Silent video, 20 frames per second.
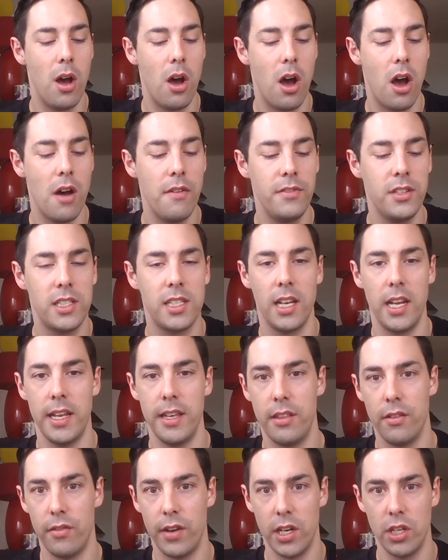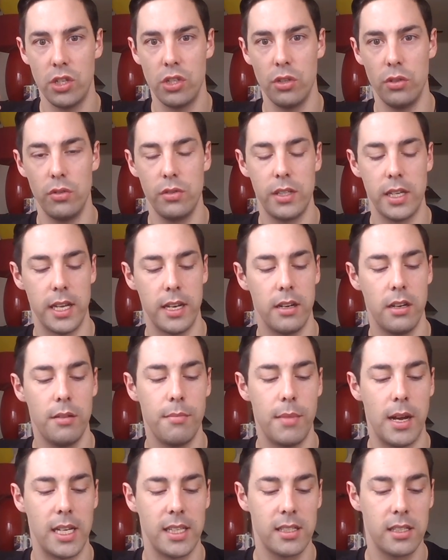Obviously the rituals in
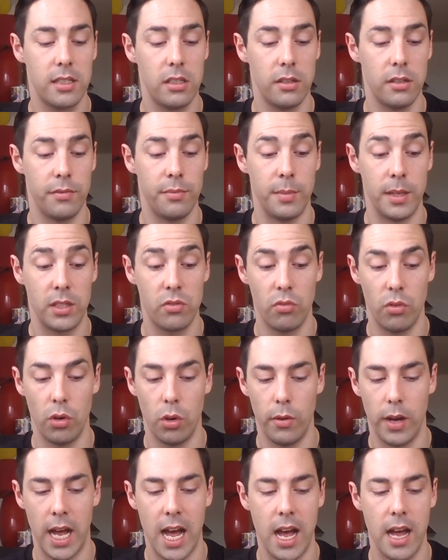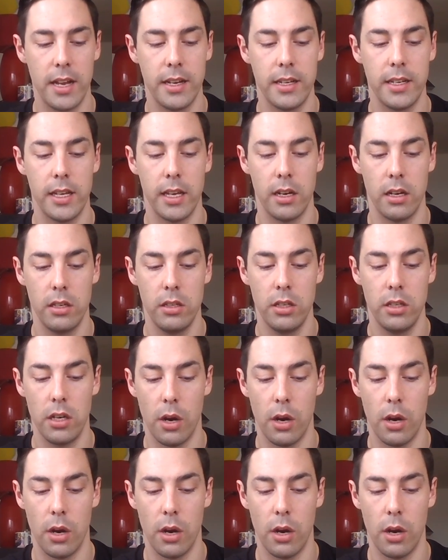Masks of Misrule are handy and